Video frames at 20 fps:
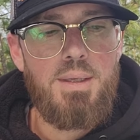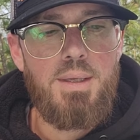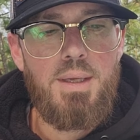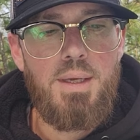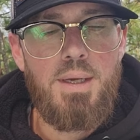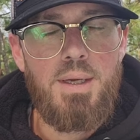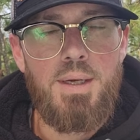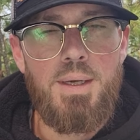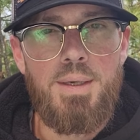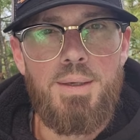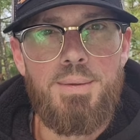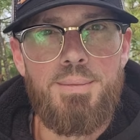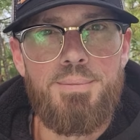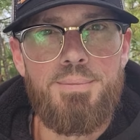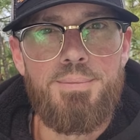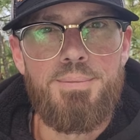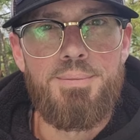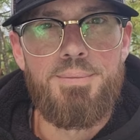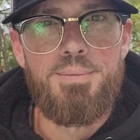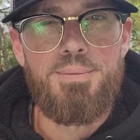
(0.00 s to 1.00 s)

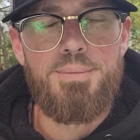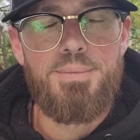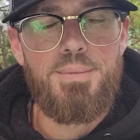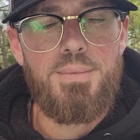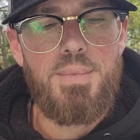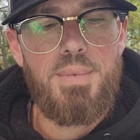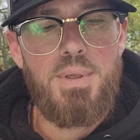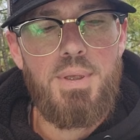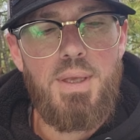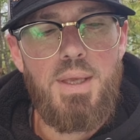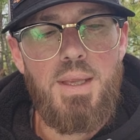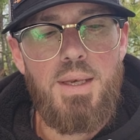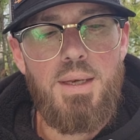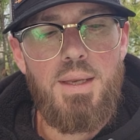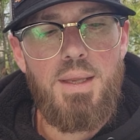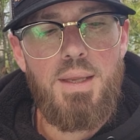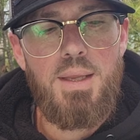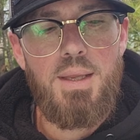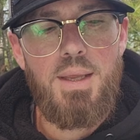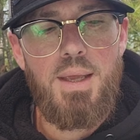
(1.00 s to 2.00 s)
Um,
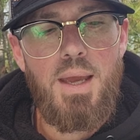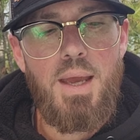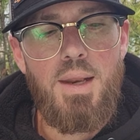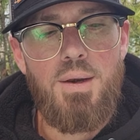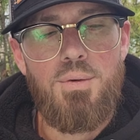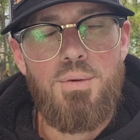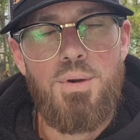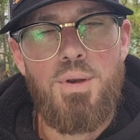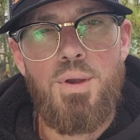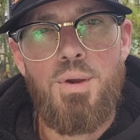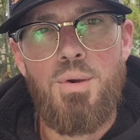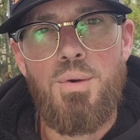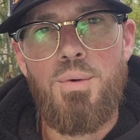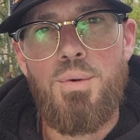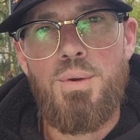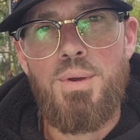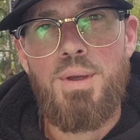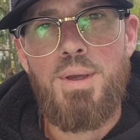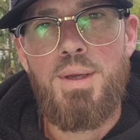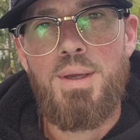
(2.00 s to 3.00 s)
and I don't know